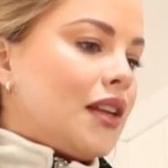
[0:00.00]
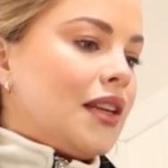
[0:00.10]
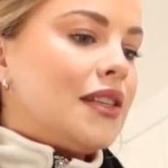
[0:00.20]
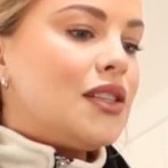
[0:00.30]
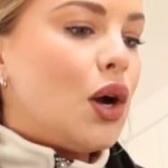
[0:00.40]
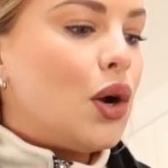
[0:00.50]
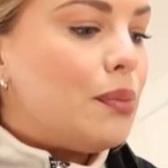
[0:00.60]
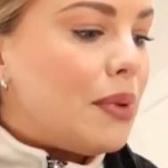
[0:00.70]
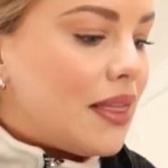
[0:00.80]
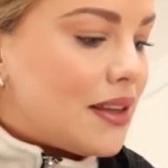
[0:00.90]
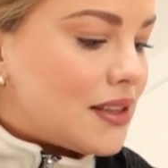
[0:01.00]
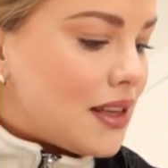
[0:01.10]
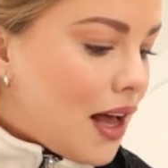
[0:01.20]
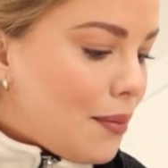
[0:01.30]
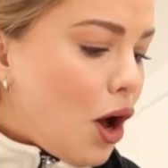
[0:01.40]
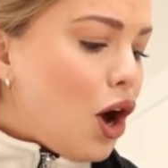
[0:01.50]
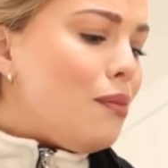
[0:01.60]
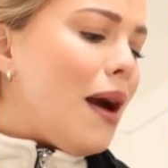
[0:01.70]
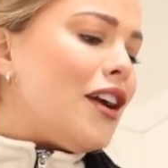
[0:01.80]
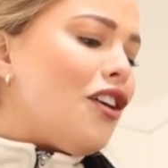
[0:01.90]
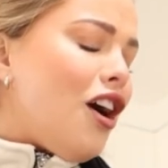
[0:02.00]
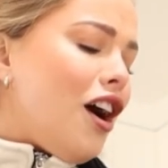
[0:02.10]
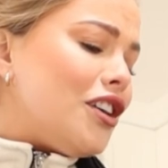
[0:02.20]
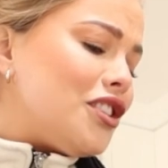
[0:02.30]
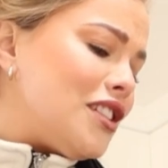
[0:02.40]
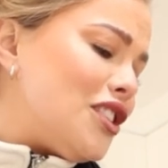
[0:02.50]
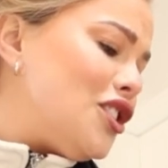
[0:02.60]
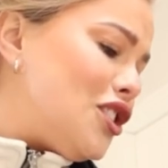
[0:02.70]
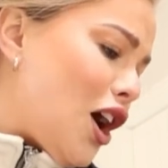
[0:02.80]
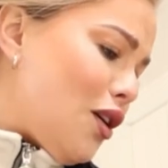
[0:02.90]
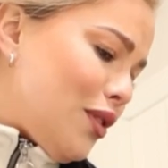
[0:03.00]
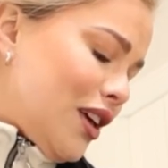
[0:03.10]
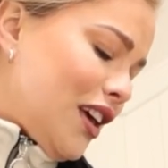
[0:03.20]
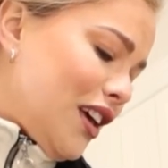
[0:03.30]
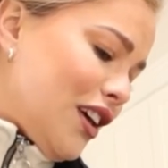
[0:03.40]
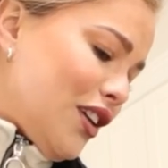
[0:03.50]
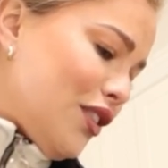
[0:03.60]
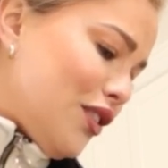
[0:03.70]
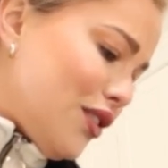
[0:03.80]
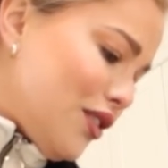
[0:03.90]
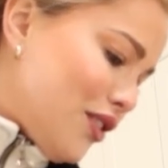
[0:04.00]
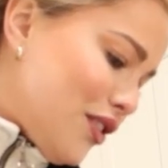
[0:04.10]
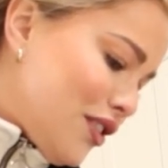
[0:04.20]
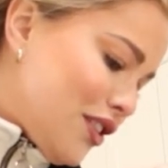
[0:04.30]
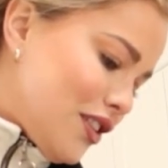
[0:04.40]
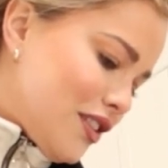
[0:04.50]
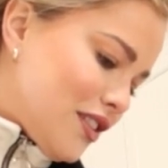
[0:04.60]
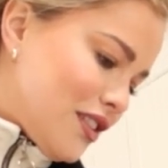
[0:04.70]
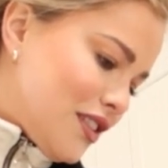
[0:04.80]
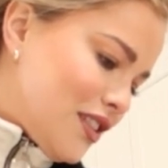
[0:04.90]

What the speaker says: Let's open this up. Oh my gosh, it's so cute.